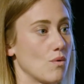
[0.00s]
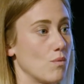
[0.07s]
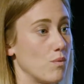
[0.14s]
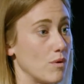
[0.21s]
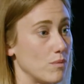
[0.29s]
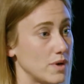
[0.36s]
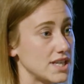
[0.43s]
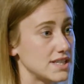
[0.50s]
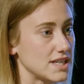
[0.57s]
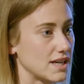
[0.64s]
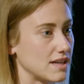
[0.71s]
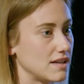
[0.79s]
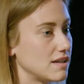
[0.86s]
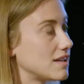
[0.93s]
What we
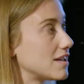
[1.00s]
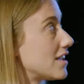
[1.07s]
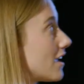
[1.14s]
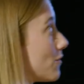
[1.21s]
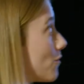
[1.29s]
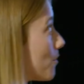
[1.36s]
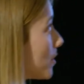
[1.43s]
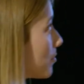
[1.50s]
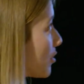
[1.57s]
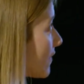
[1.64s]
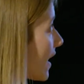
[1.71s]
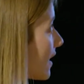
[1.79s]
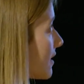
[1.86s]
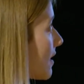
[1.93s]
did, and what we
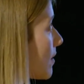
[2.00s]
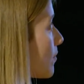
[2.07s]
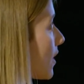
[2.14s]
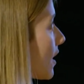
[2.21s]
provided them